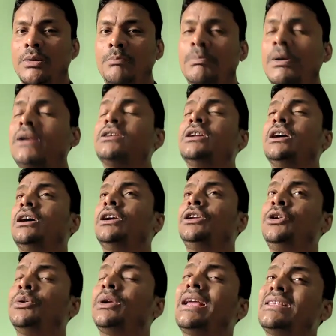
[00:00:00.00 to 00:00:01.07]
But
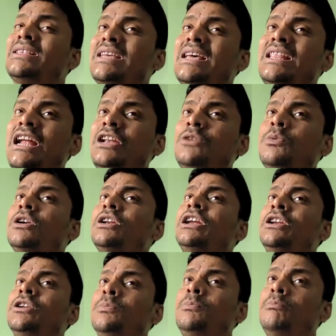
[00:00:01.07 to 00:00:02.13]
you can say that what
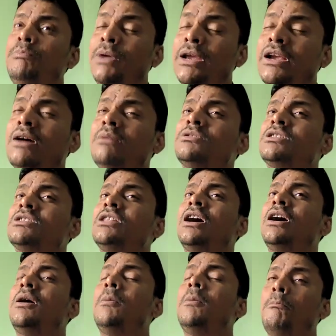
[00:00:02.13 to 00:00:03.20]
it becomes
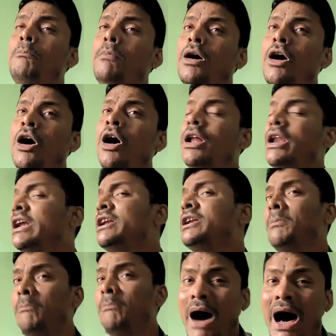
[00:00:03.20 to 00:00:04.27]
or
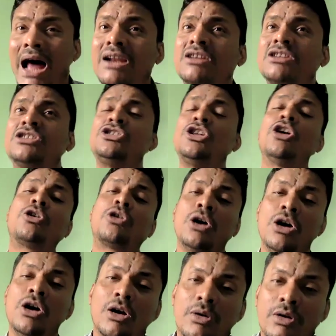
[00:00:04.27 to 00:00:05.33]
it marks the
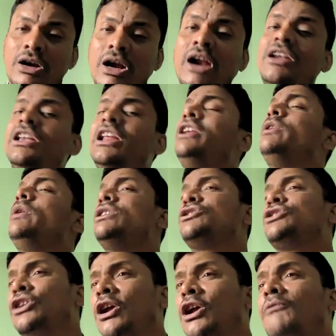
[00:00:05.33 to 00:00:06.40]

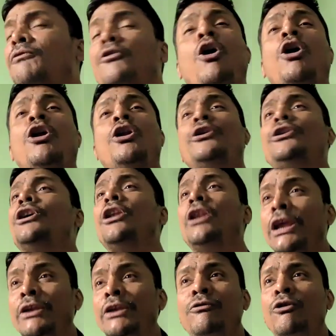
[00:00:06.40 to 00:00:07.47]
continuation of colonial
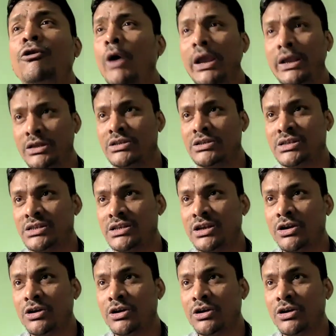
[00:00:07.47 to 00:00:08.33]
influence.